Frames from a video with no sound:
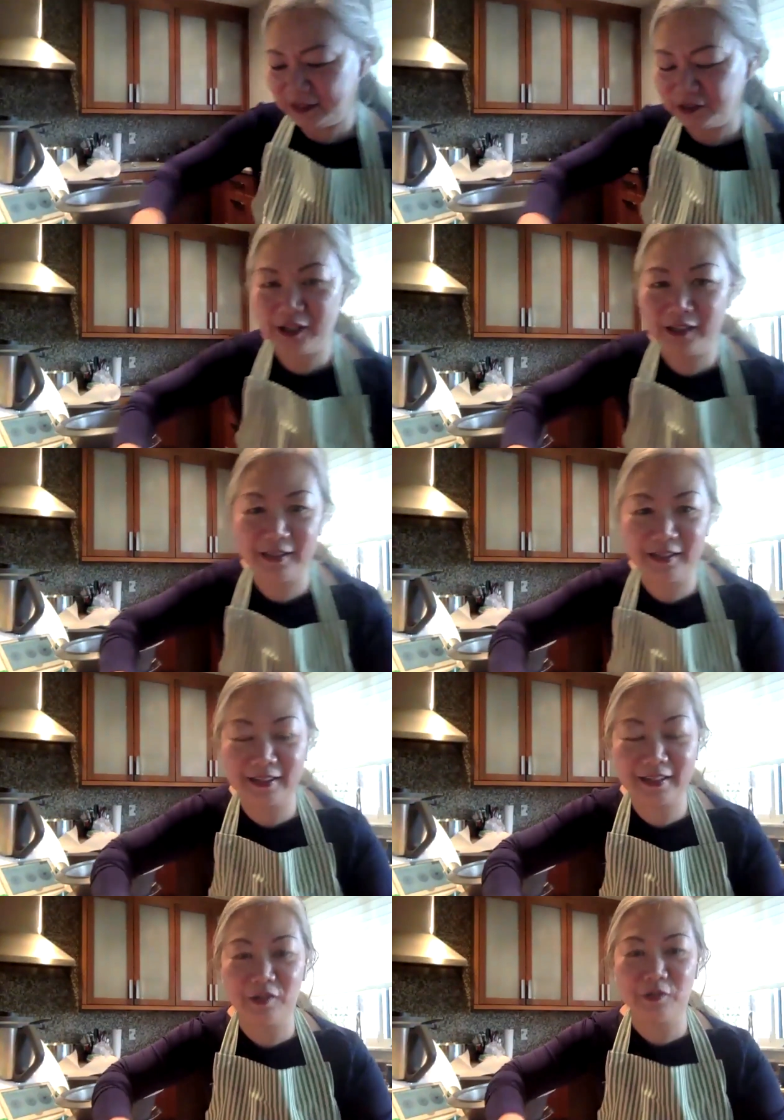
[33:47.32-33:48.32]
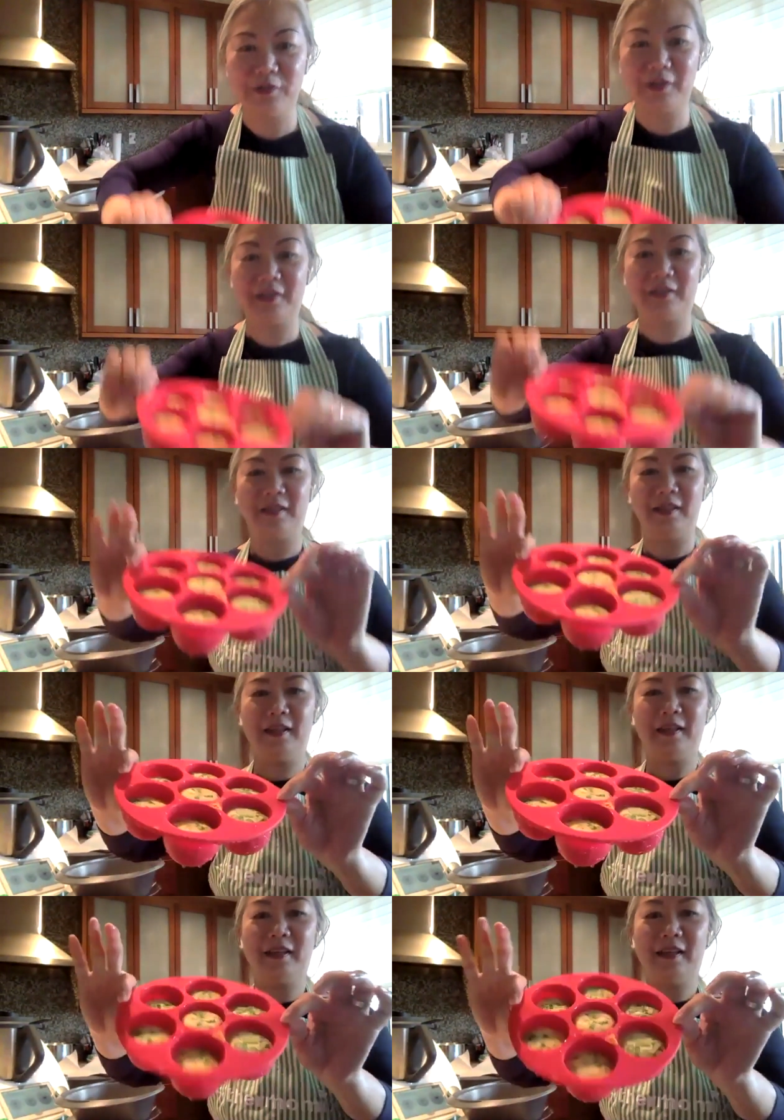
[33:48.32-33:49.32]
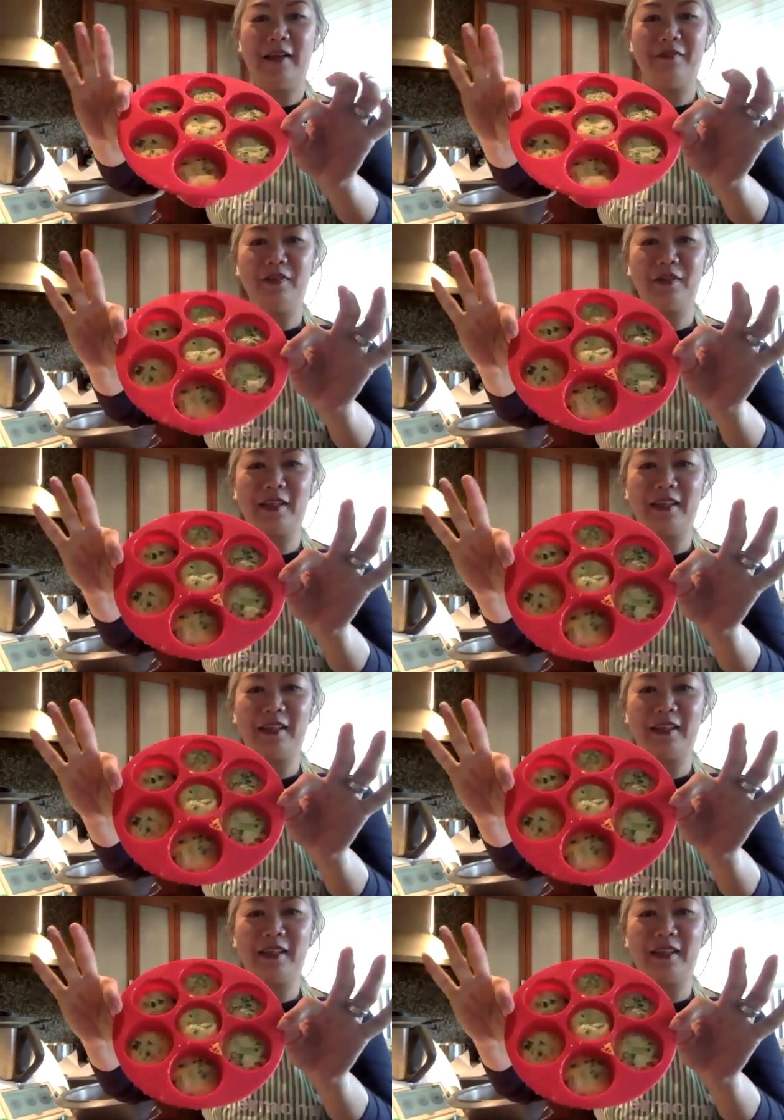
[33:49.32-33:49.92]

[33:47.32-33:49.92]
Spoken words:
Actually, I think I can hold it. Have a look